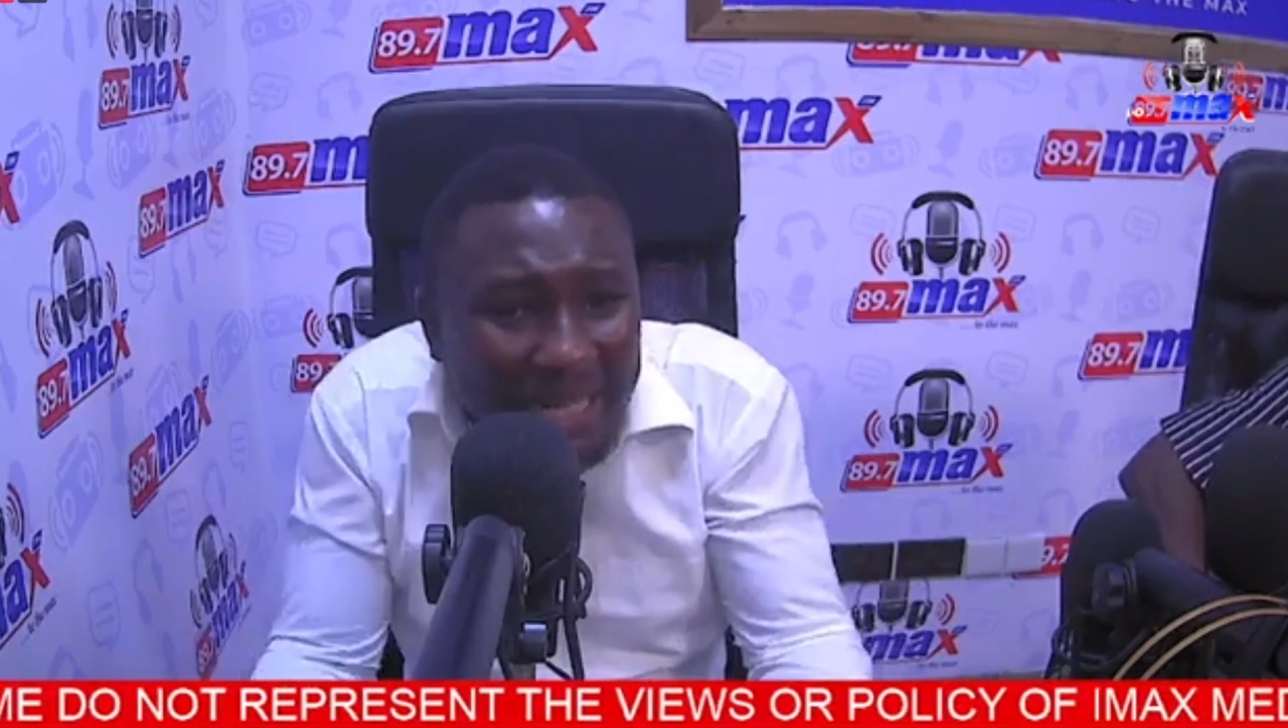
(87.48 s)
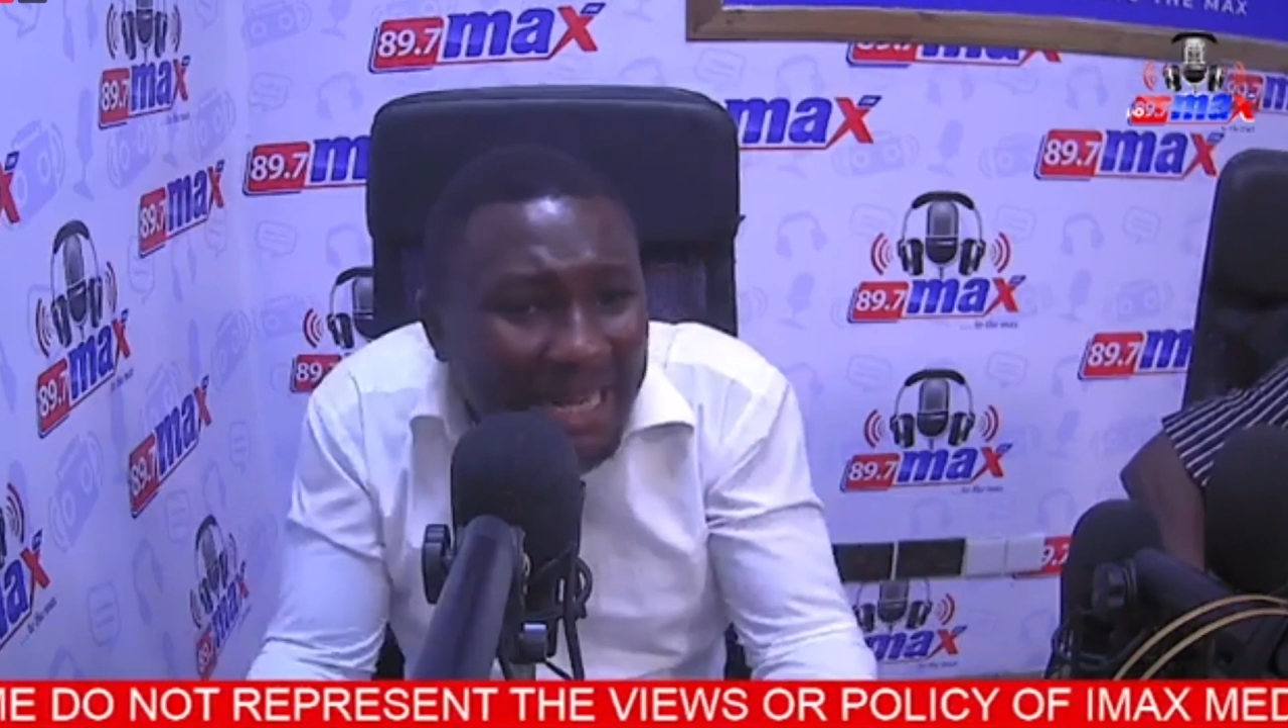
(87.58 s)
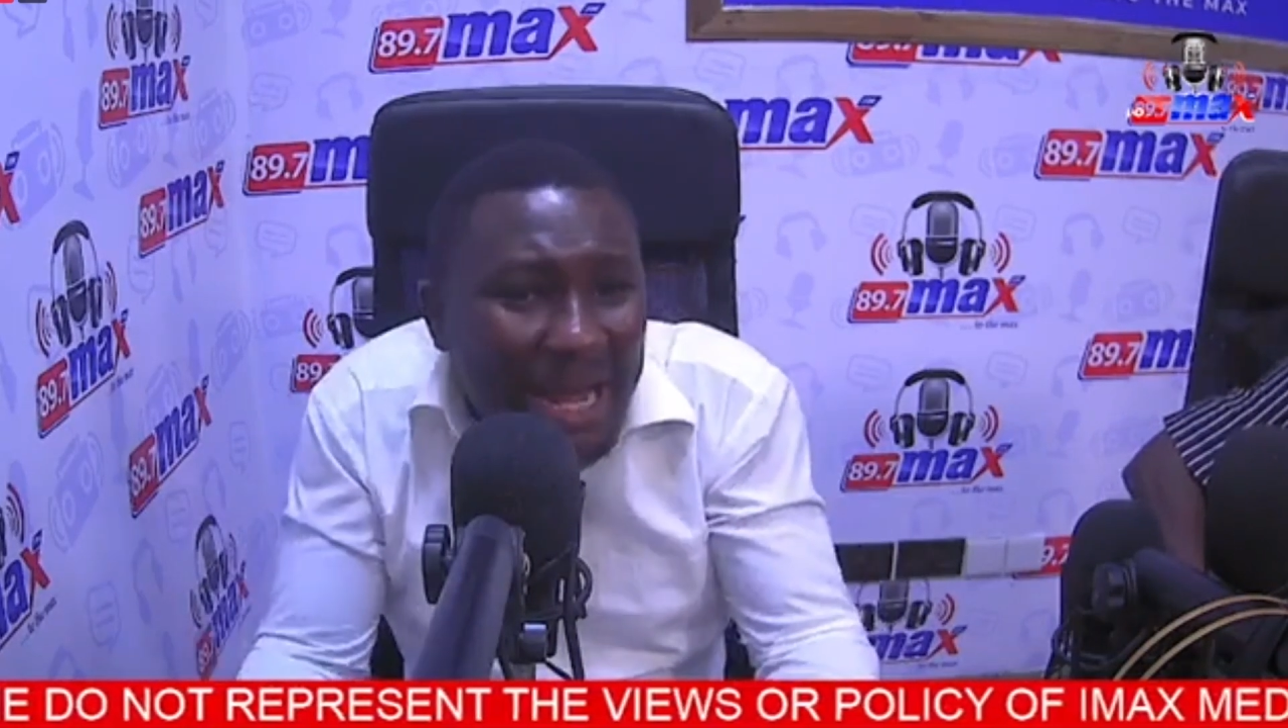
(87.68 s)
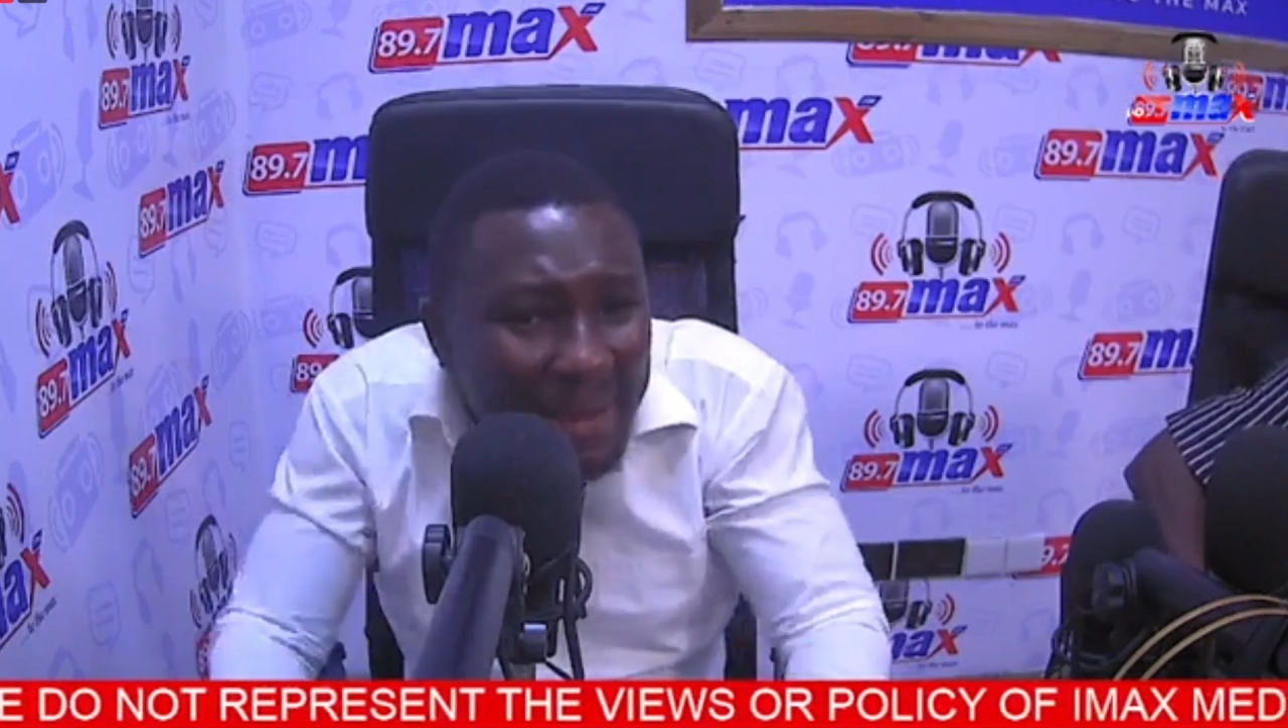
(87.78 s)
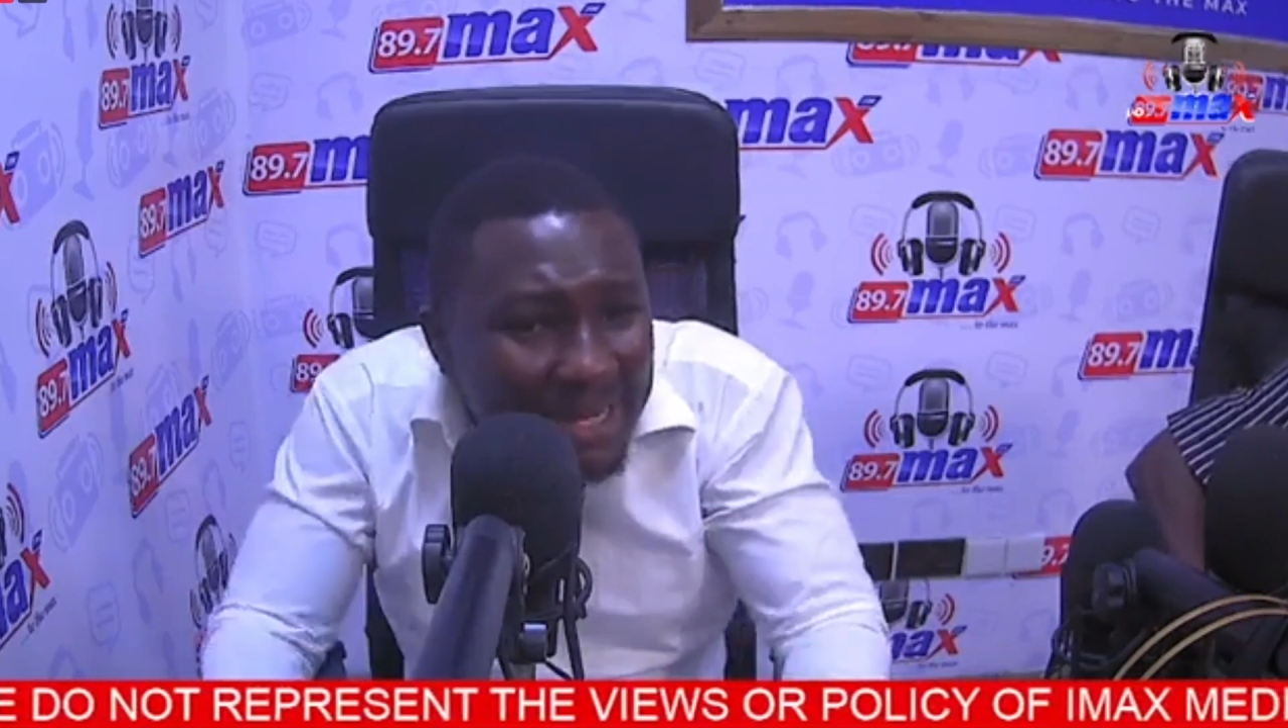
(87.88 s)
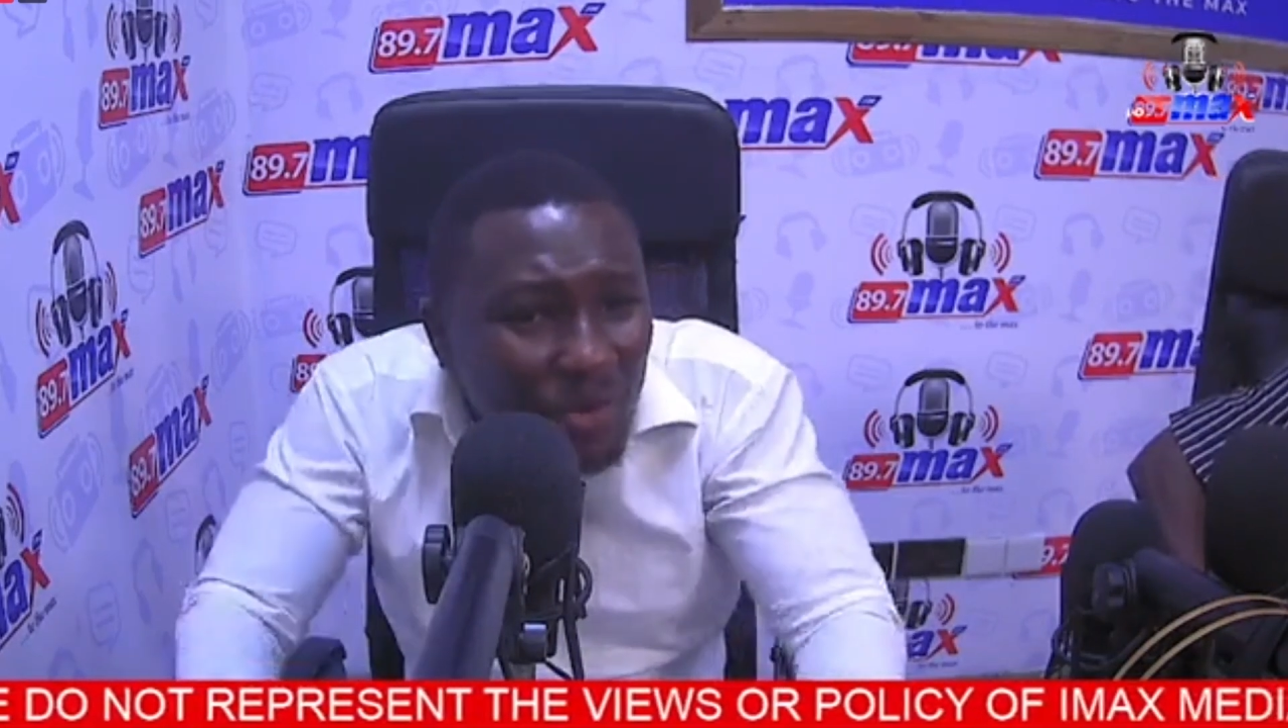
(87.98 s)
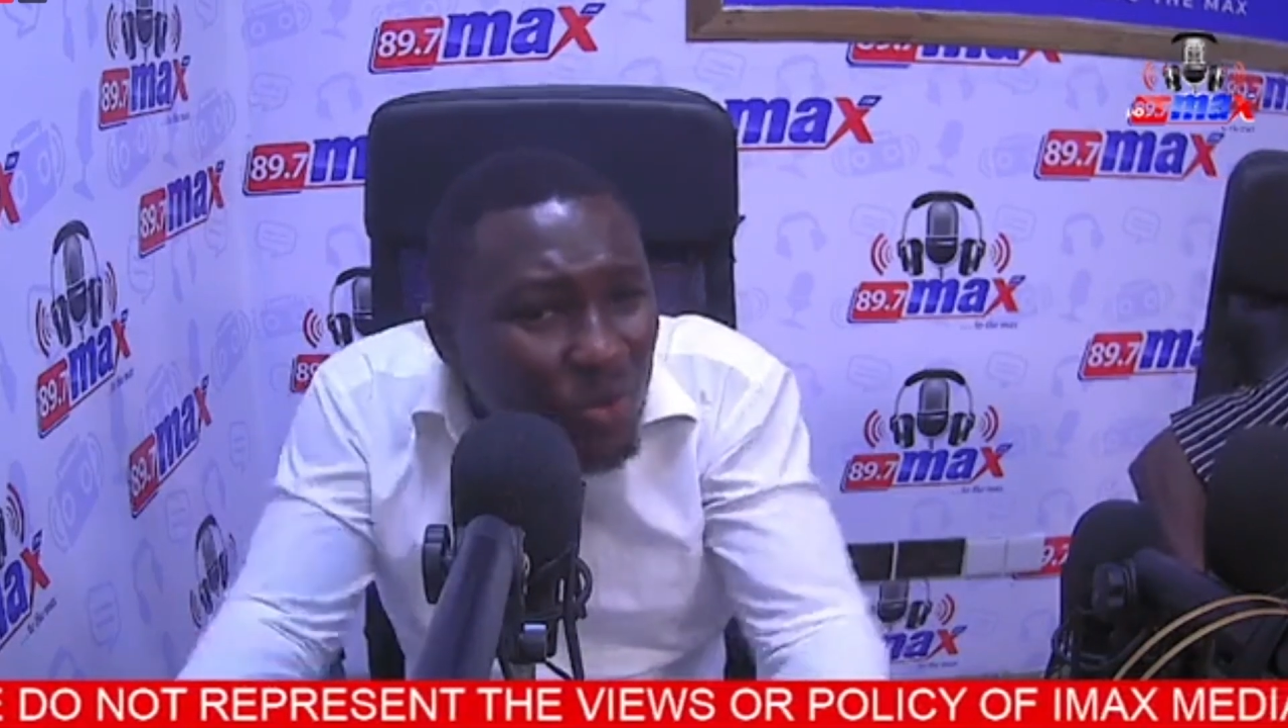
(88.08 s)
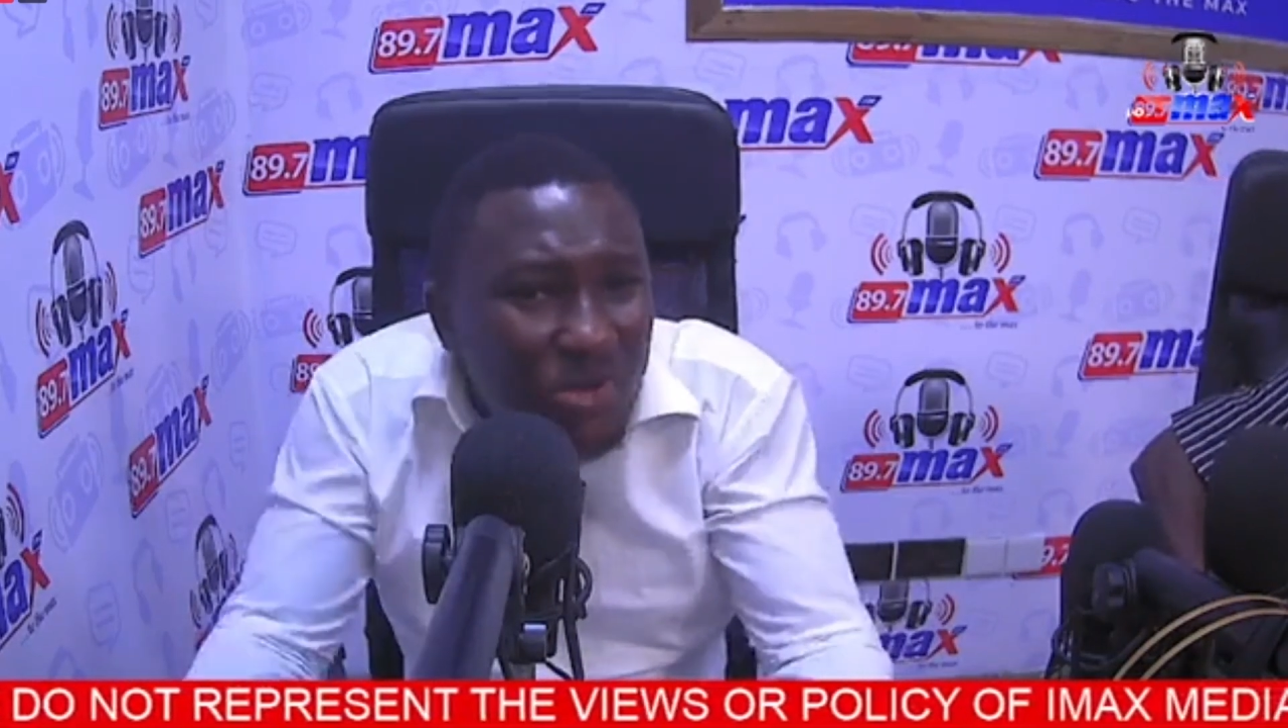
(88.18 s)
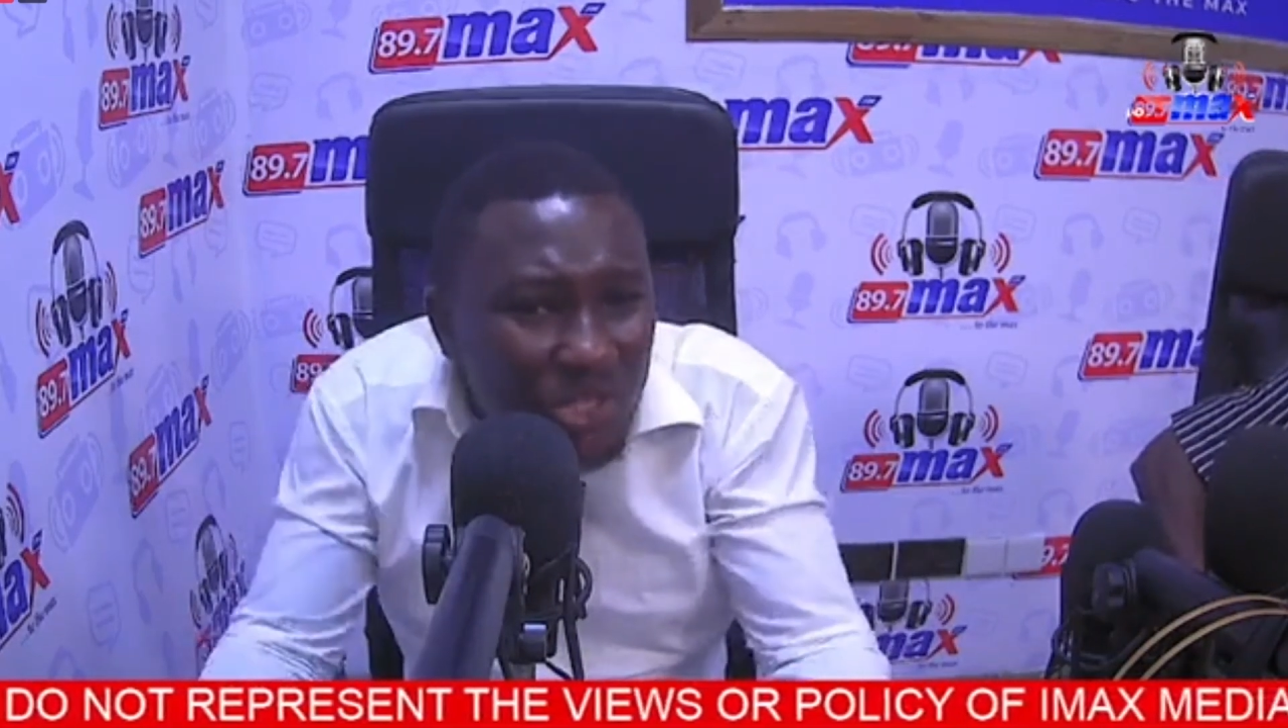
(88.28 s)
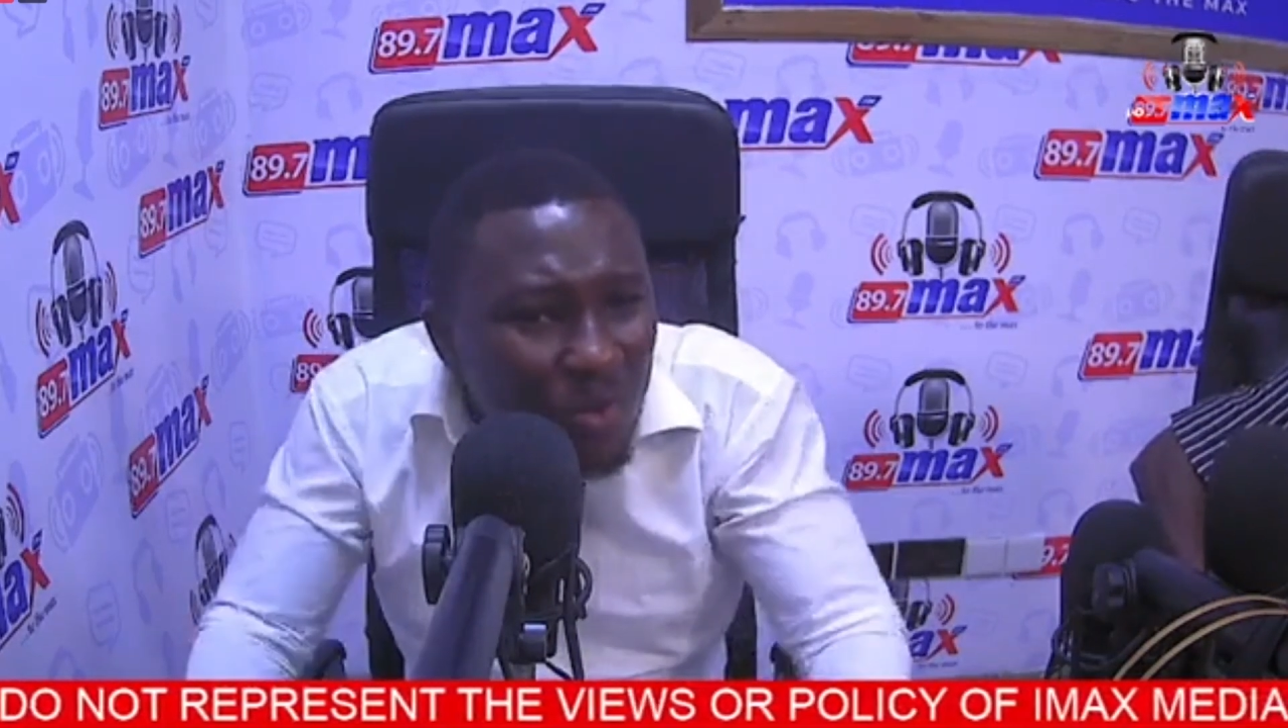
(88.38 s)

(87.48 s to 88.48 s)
club and the coach.